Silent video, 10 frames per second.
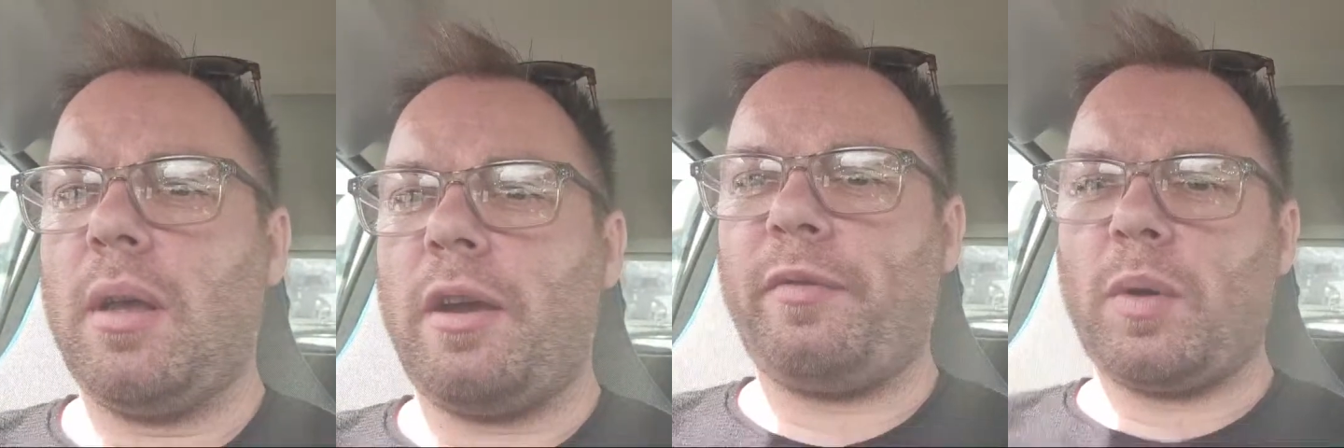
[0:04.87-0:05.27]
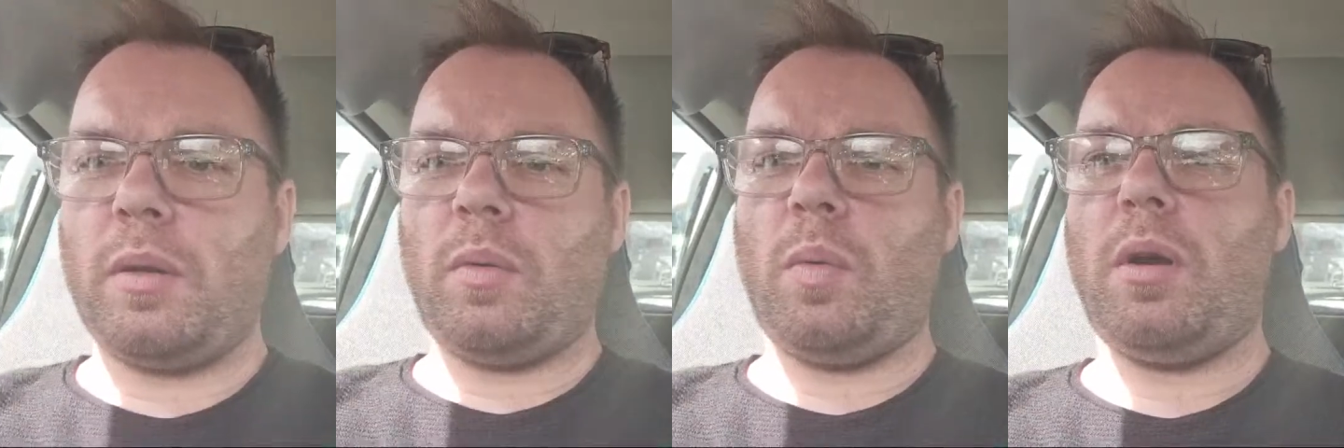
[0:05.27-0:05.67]

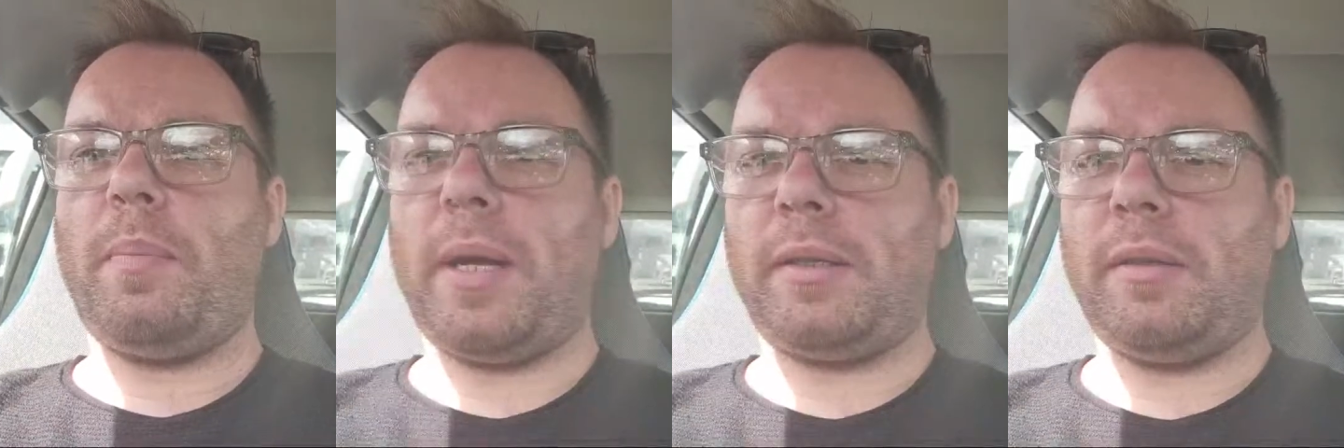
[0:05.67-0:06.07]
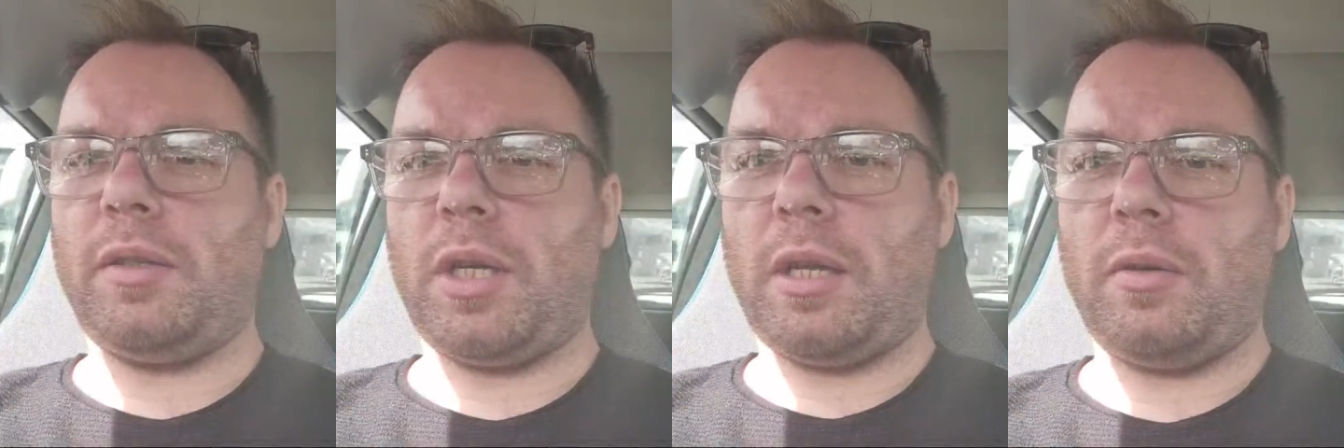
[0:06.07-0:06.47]
everyone, welcome back to the
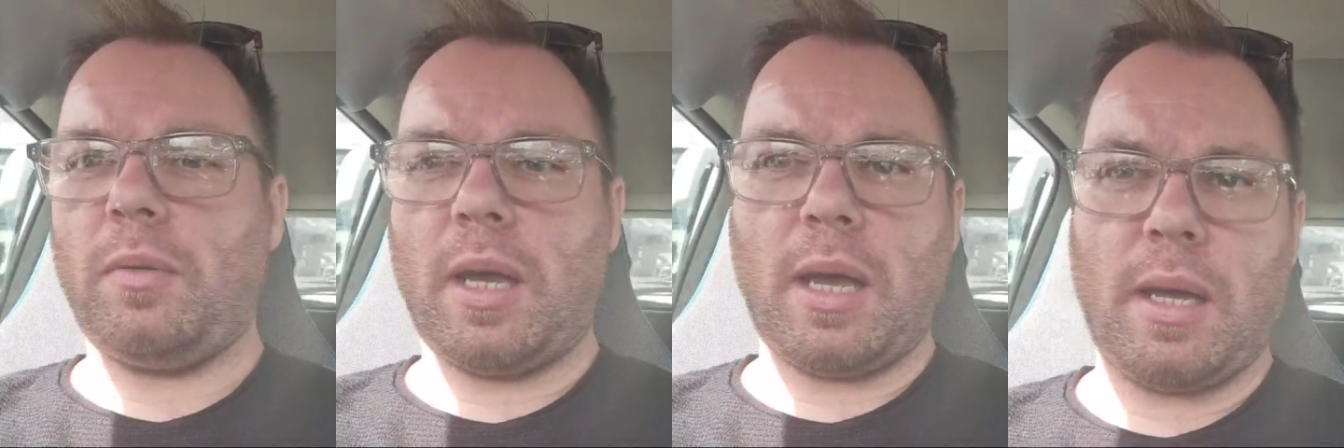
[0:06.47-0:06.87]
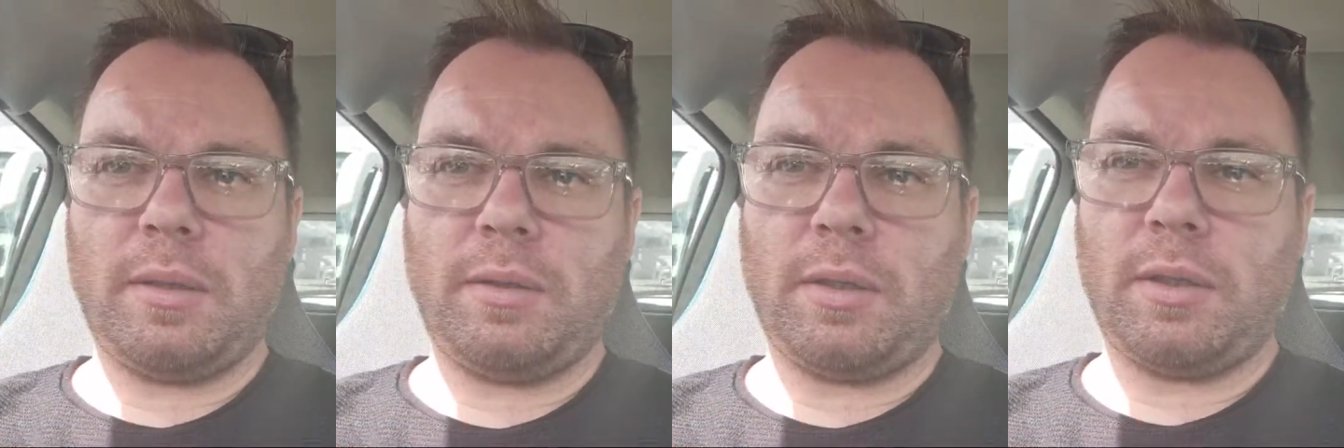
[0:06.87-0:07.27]
channel
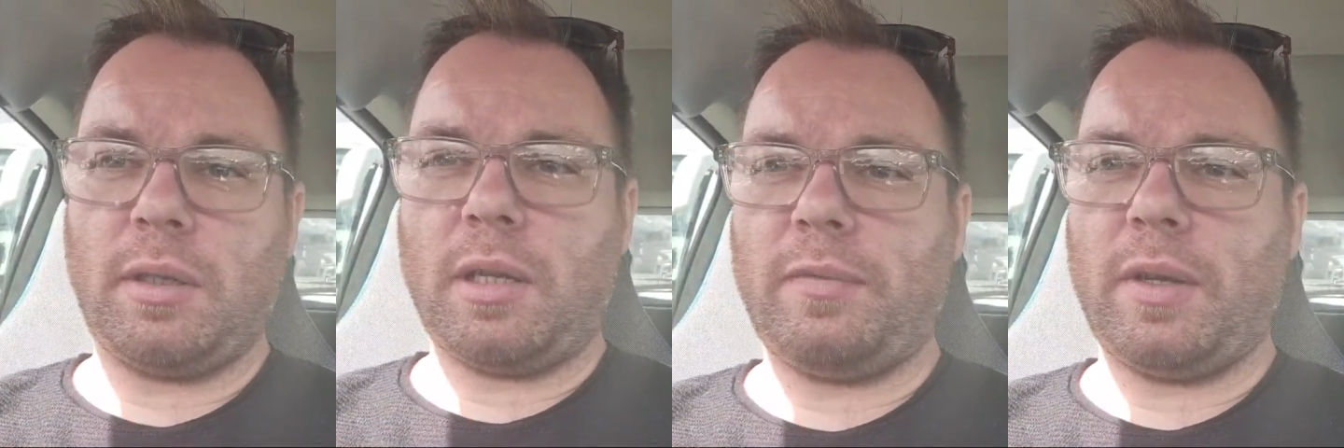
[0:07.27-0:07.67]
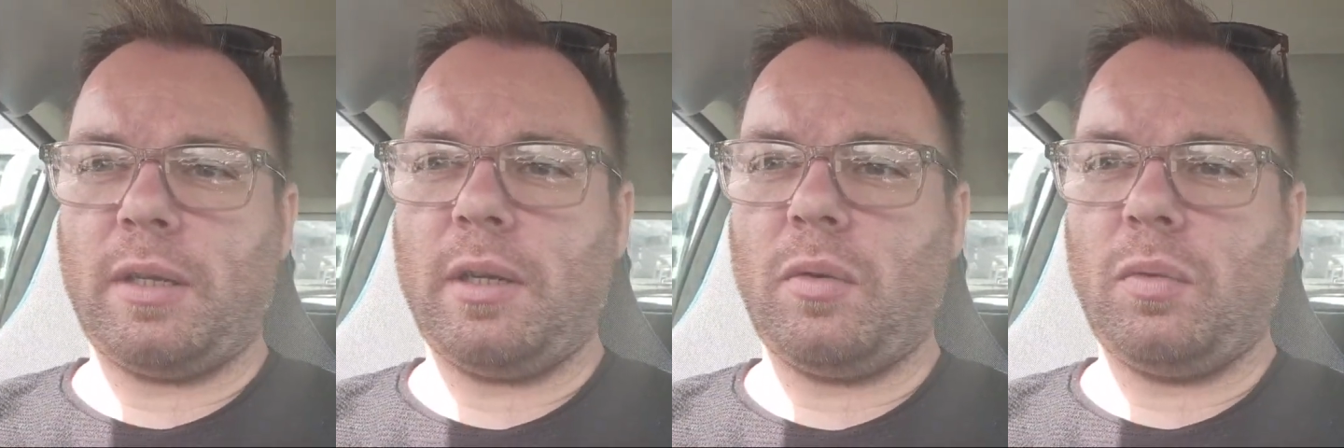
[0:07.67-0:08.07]
and just another
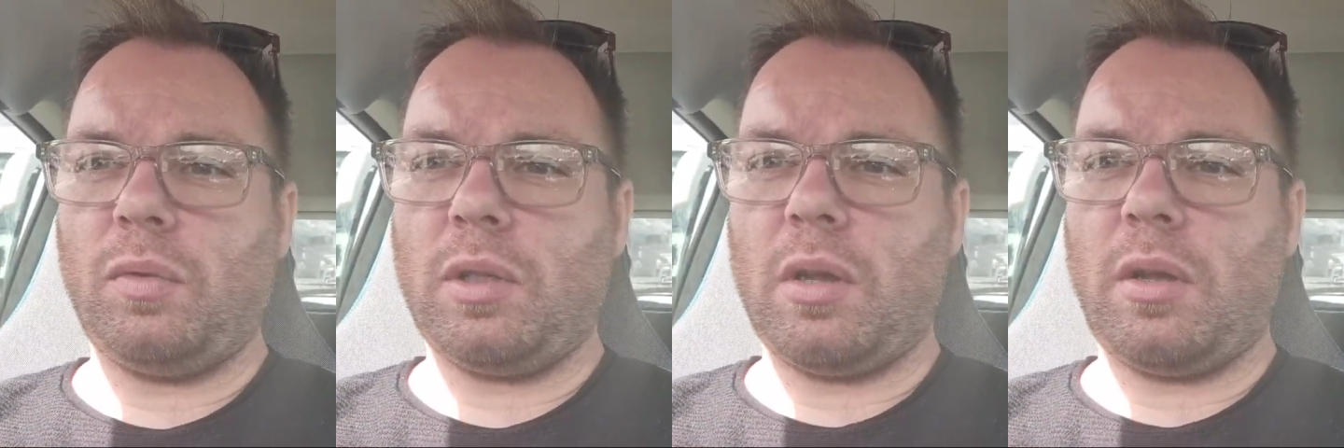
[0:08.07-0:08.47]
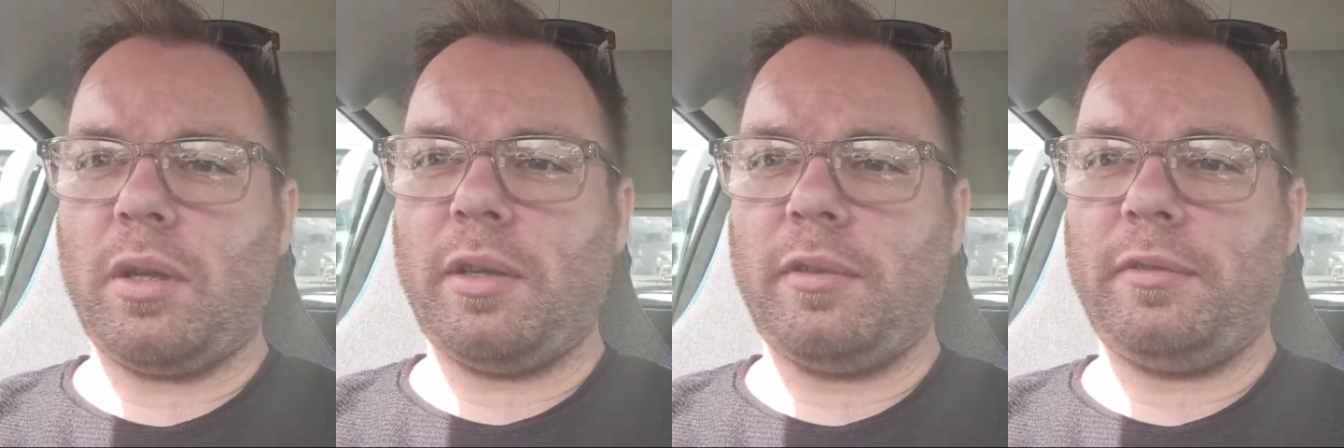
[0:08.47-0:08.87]
little
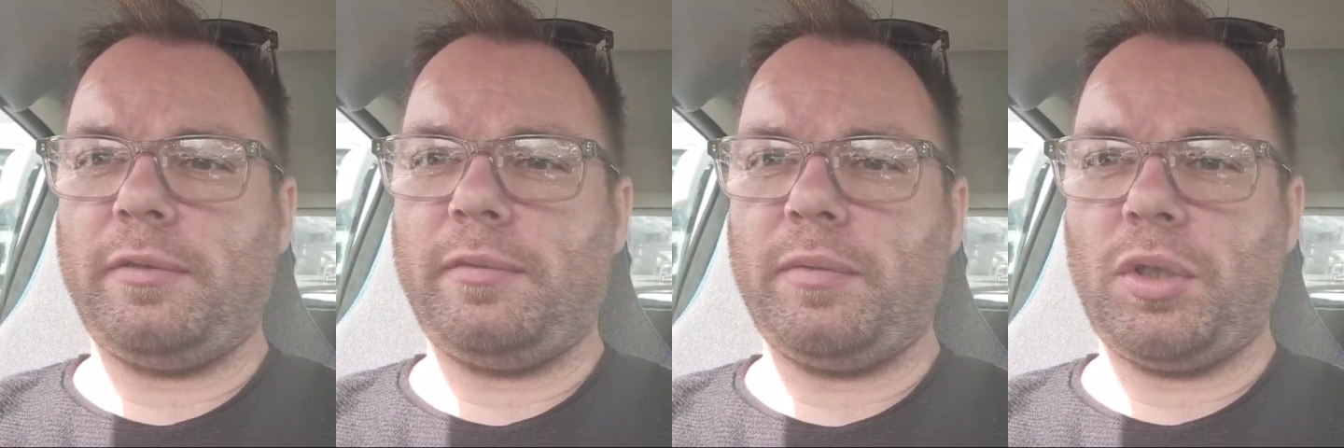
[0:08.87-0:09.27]
live